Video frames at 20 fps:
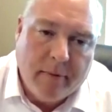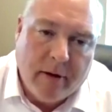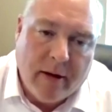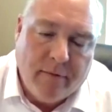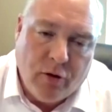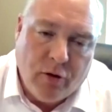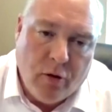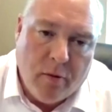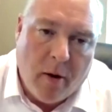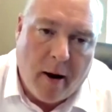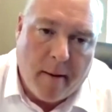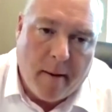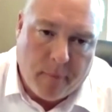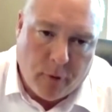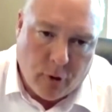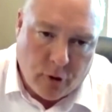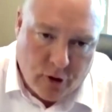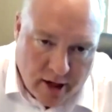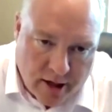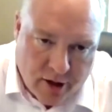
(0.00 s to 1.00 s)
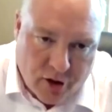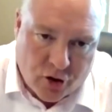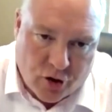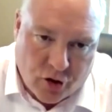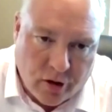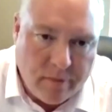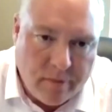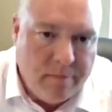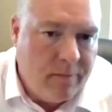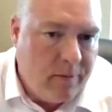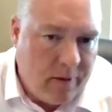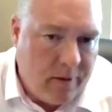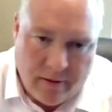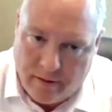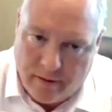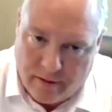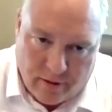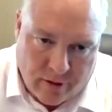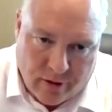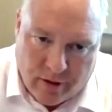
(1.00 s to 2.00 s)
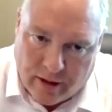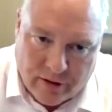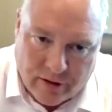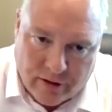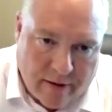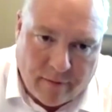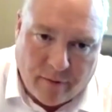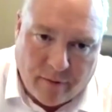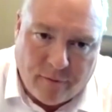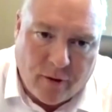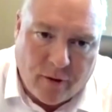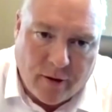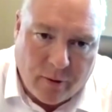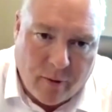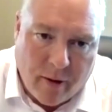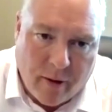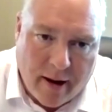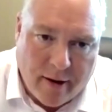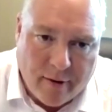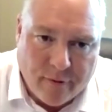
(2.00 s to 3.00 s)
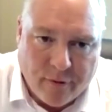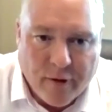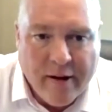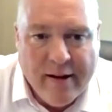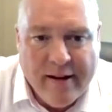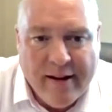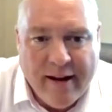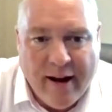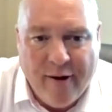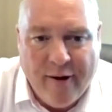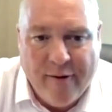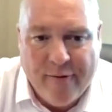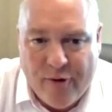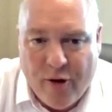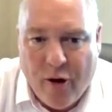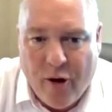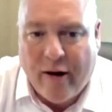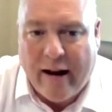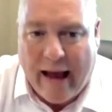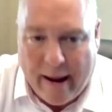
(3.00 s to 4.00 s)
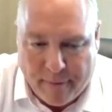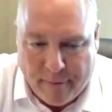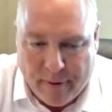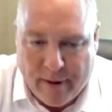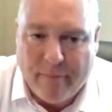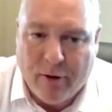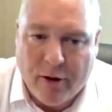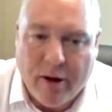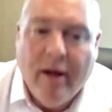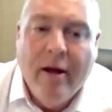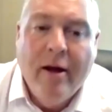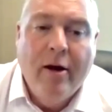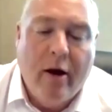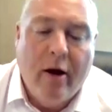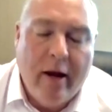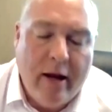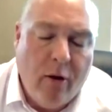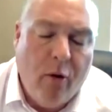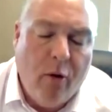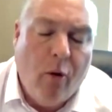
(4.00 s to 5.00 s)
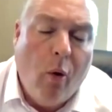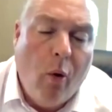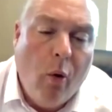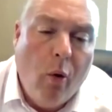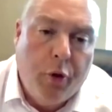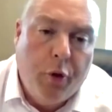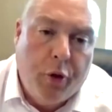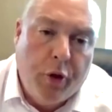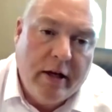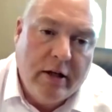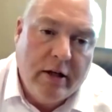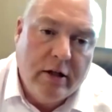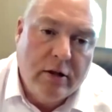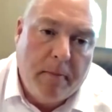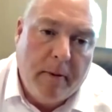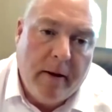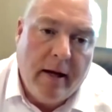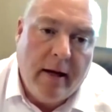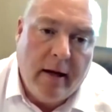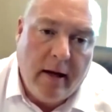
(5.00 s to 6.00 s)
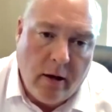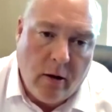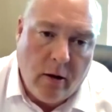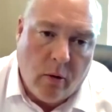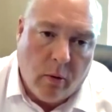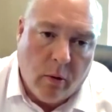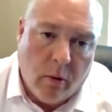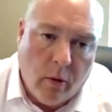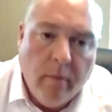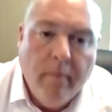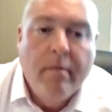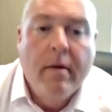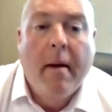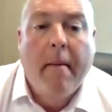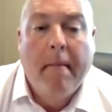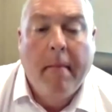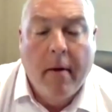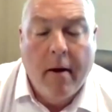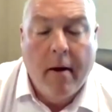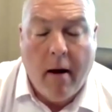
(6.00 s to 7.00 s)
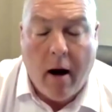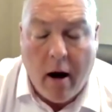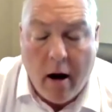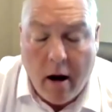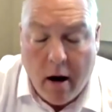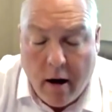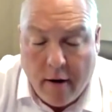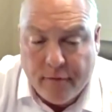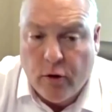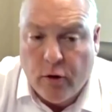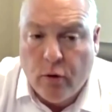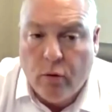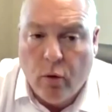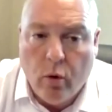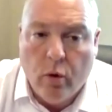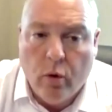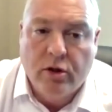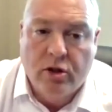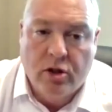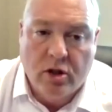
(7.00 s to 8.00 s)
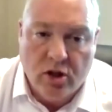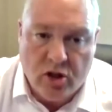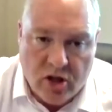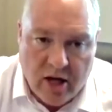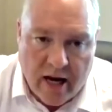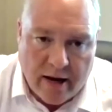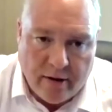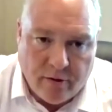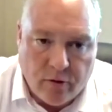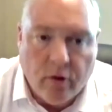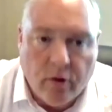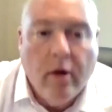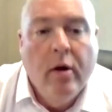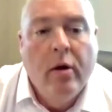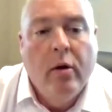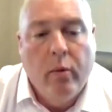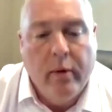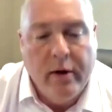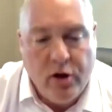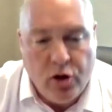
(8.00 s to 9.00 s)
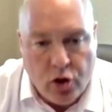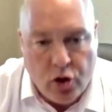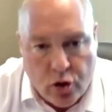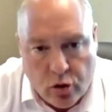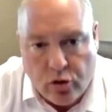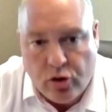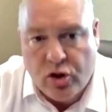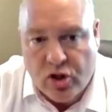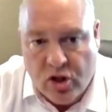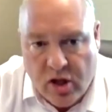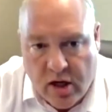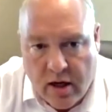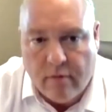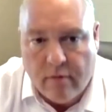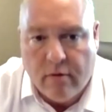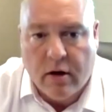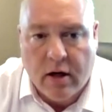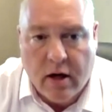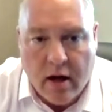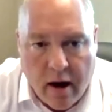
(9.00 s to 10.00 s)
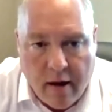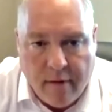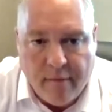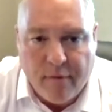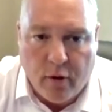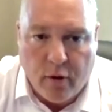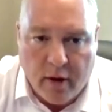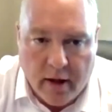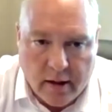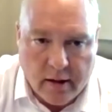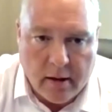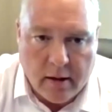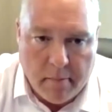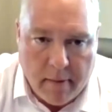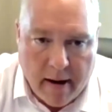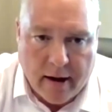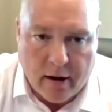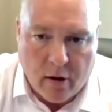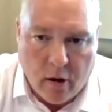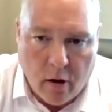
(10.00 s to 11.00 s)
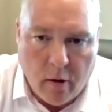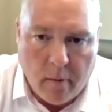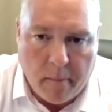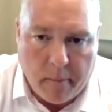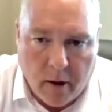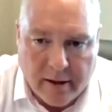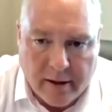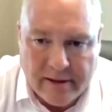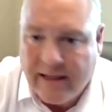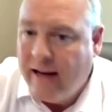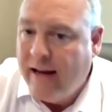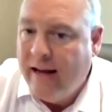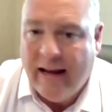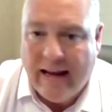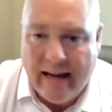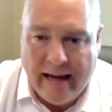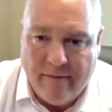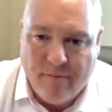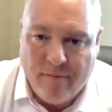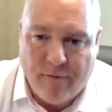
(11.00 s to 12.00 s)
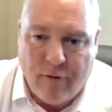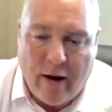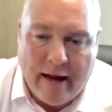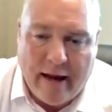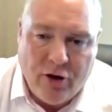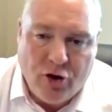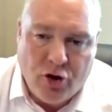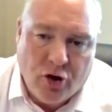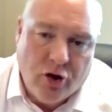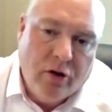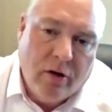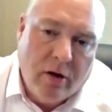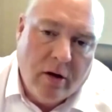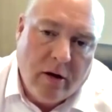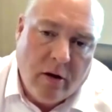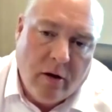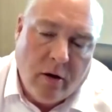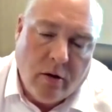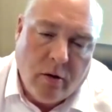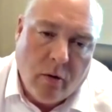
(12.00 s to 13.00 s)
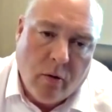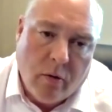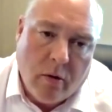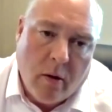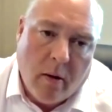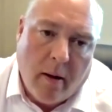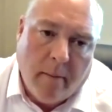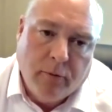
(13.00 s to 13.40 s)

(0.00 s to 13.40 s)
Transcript: I'm giving you my prediction. Things have a funny way of not happening, but all things being equal, after August the 10th, we should see a recovery in the met coal price. Inflation, you know,